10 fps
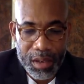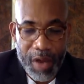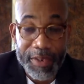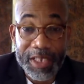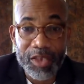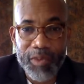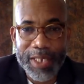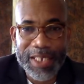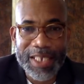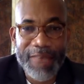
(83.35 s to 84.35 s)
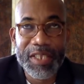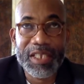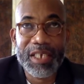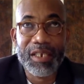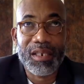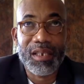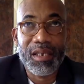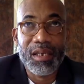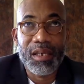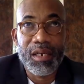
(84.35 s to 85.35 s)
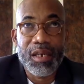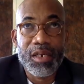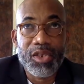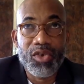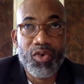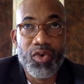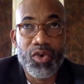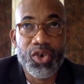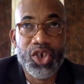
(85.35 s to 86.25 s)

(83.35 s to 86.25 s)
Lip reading: That was in 2017. So